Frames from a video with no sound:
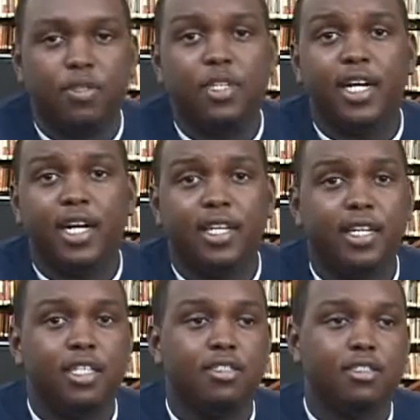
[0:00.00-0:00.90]
One of the
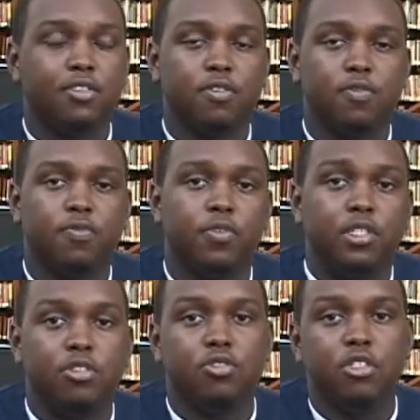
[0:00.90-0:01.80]
highlights
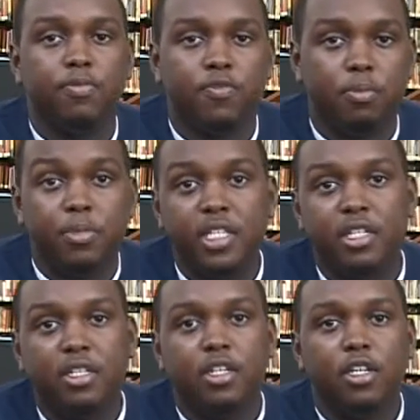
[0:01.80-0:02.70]
for this trip for
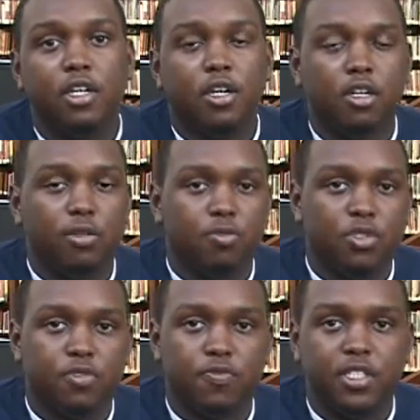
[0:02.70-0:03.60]
me
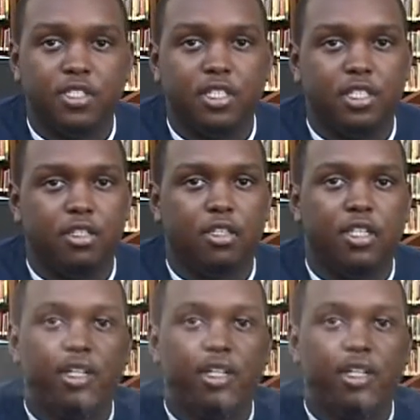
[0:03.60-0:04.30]
was visiting the